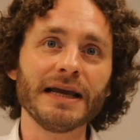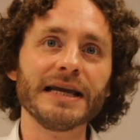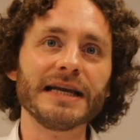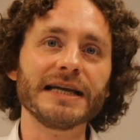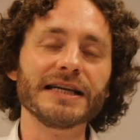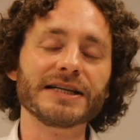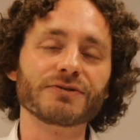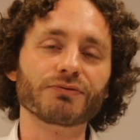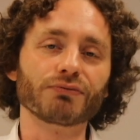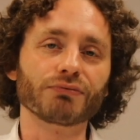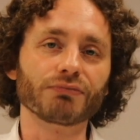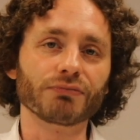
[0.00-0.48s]

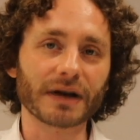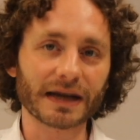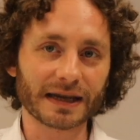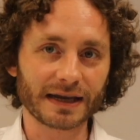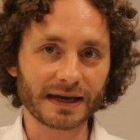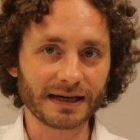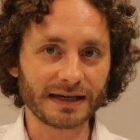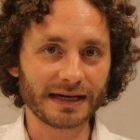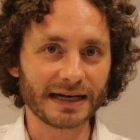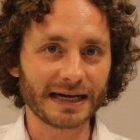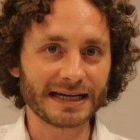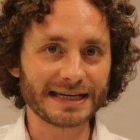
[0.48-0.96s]
is
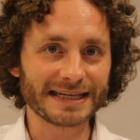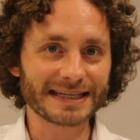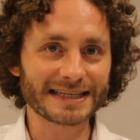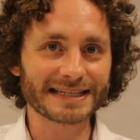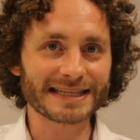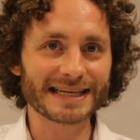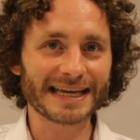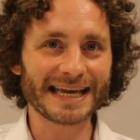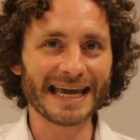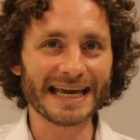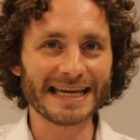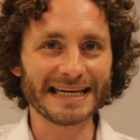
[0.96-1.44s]

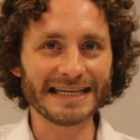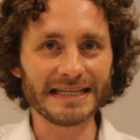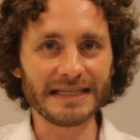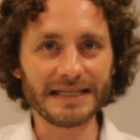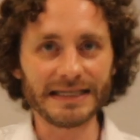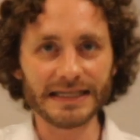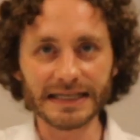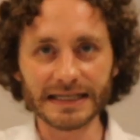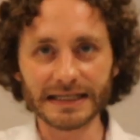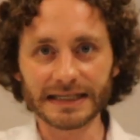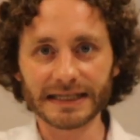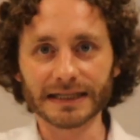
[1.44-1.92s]
recognized and
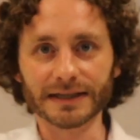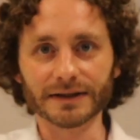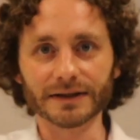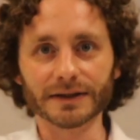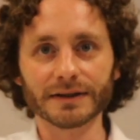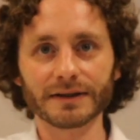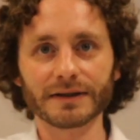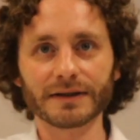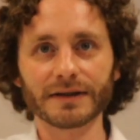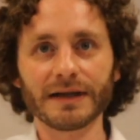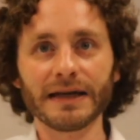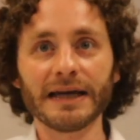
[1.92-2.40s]

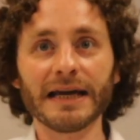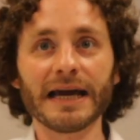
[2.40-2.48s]
detailed,